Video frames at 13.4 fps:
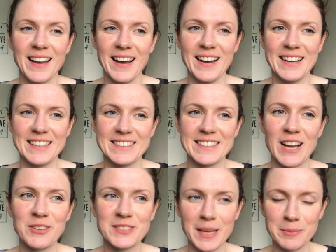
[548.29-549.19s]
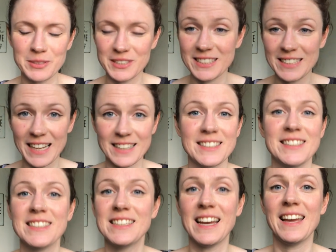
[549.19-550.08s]
and I was able to stand
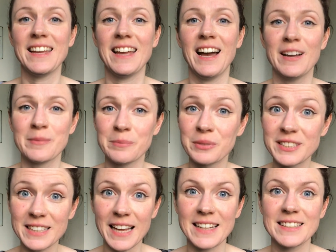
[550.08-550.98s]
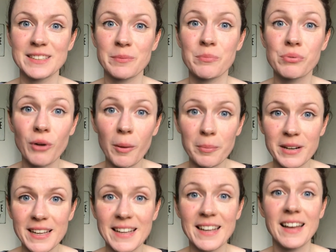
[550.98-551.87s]
today and present
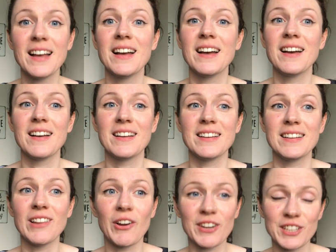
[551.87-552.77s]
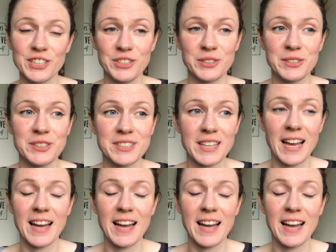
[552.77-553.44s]
properly like I should.